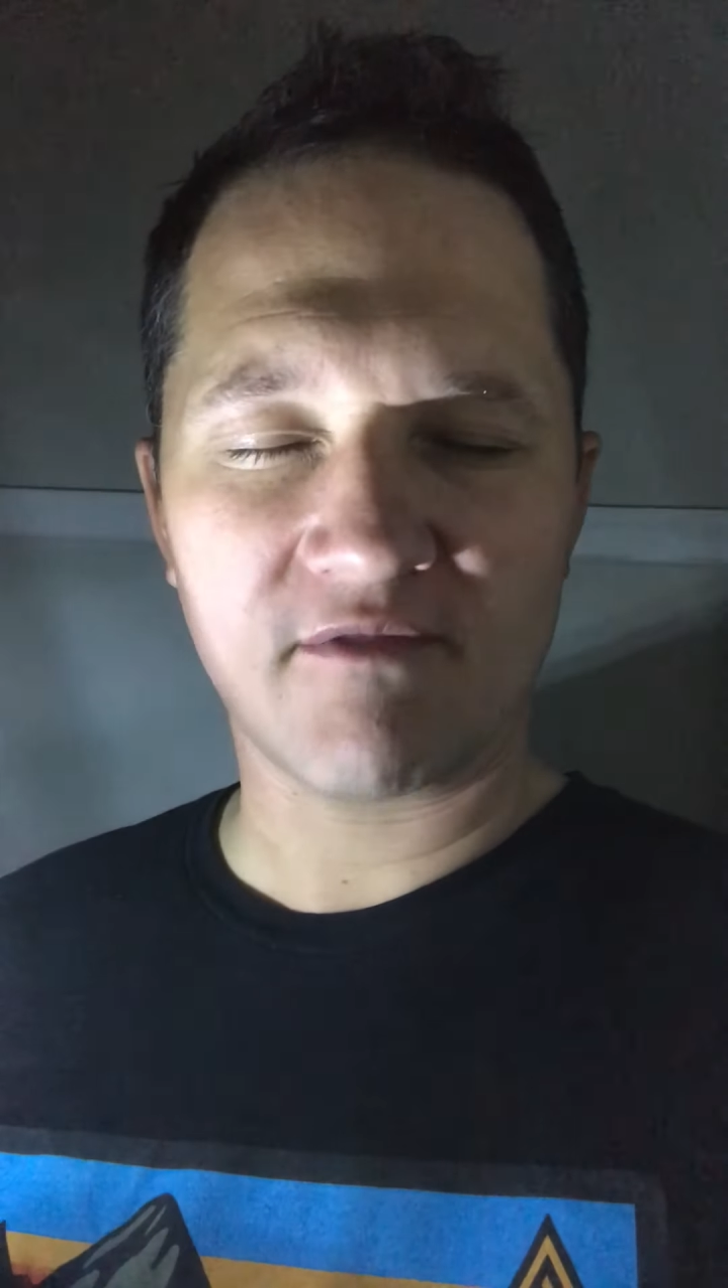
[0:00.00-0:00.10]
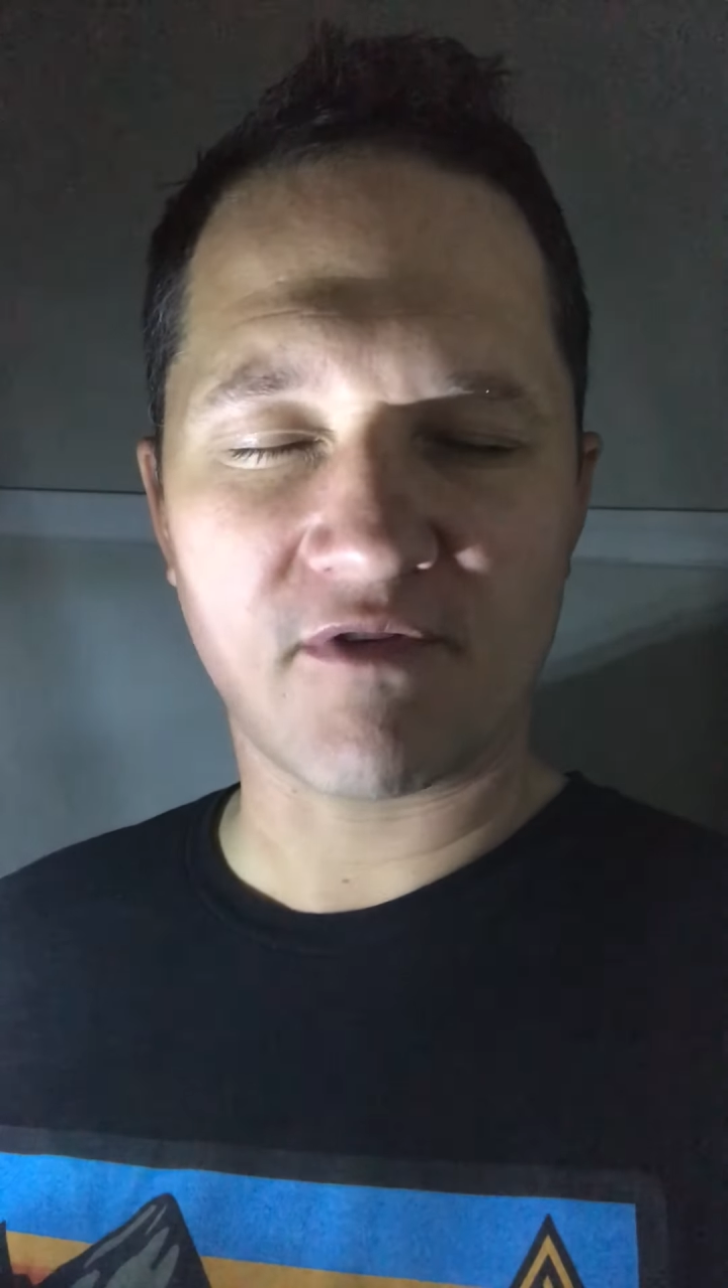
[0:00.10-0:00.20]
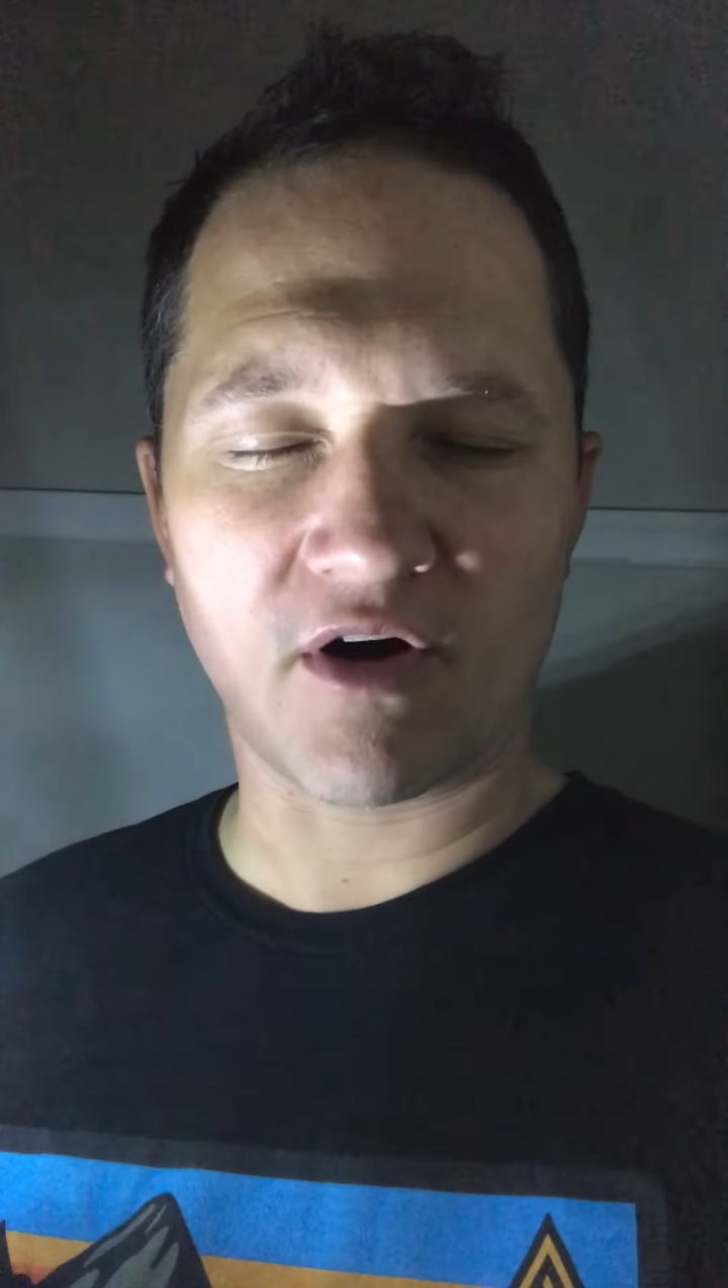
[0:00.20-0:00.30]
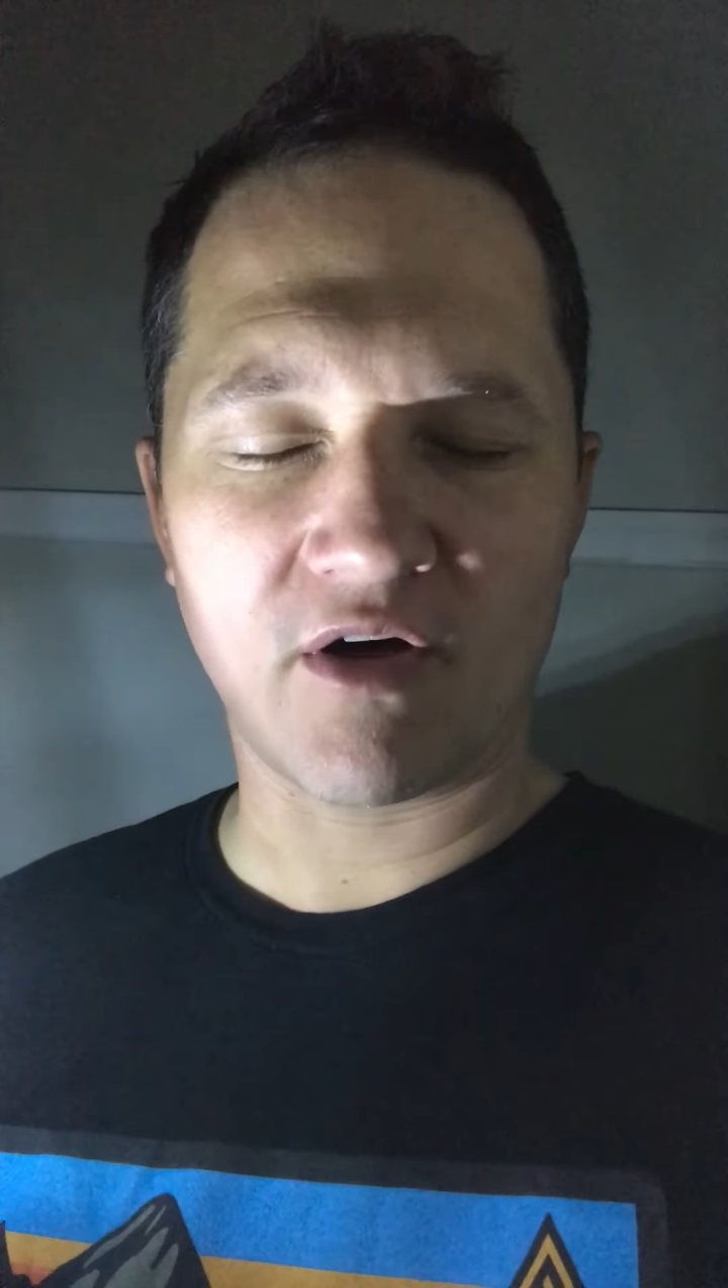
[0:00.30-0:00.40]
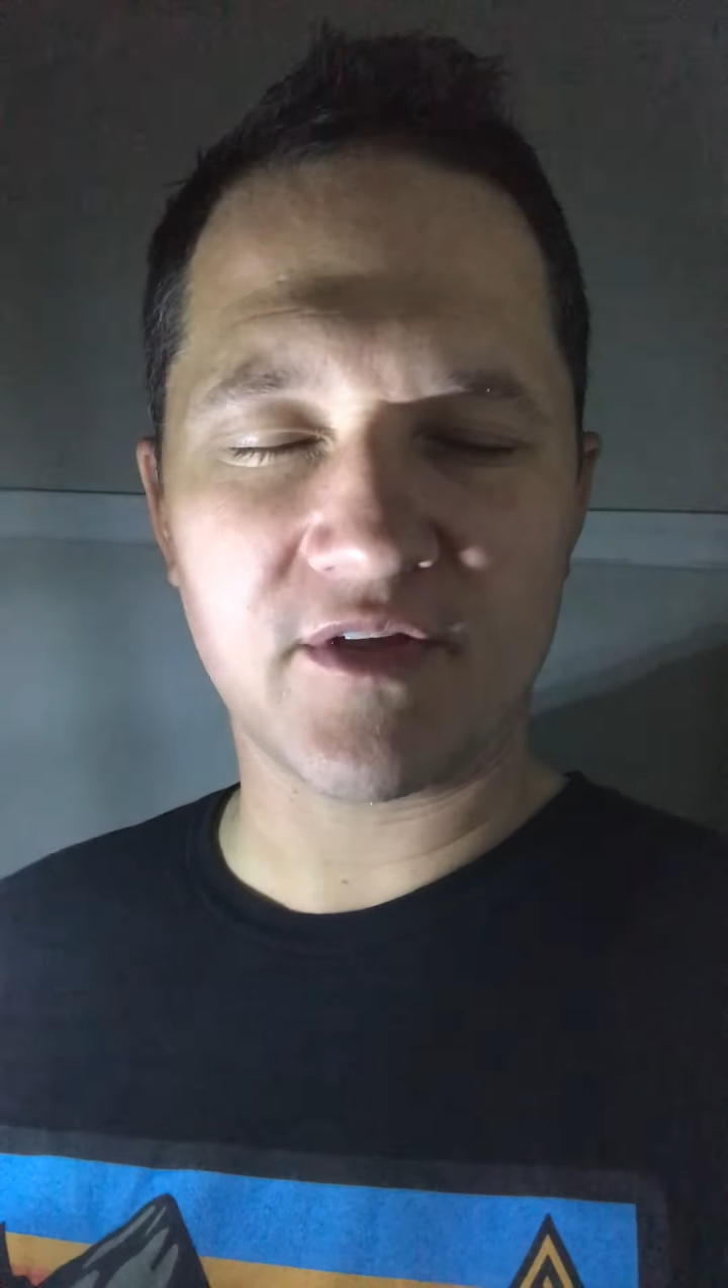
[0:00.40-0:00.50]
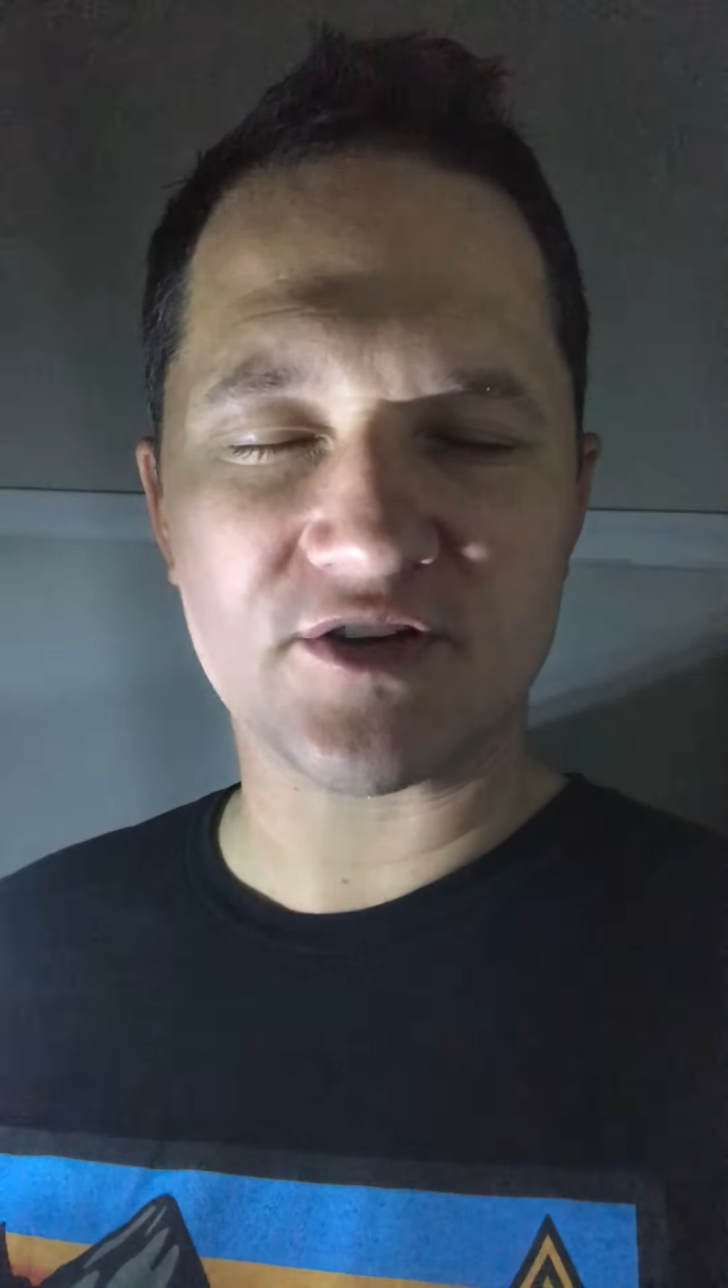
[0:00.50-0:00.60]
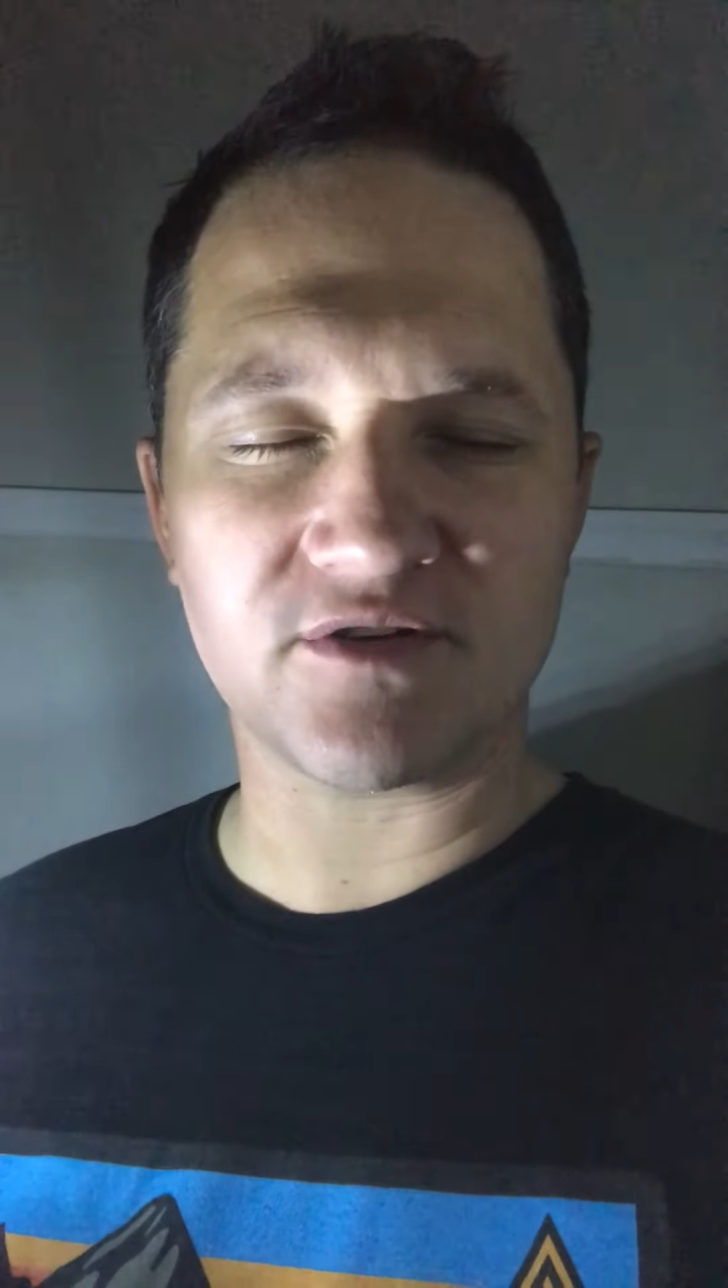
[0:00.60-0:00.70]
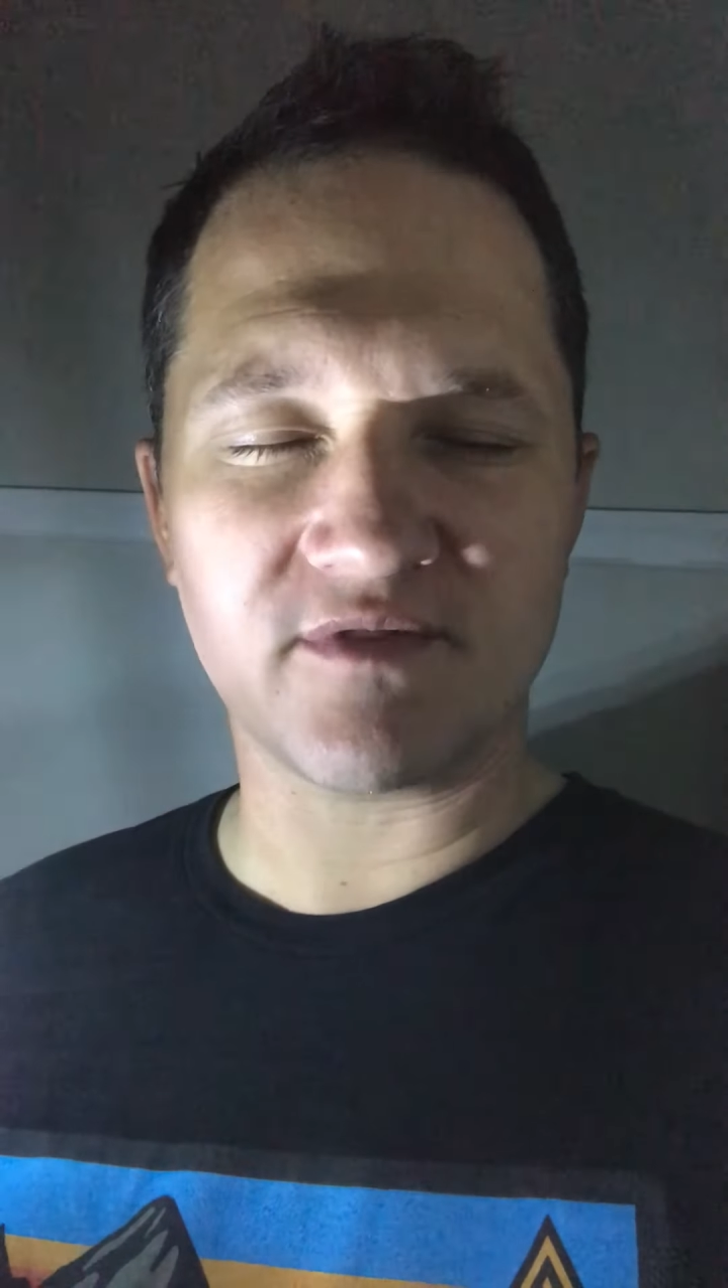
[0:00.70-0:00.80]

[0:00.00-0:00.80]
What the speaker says: for all that you've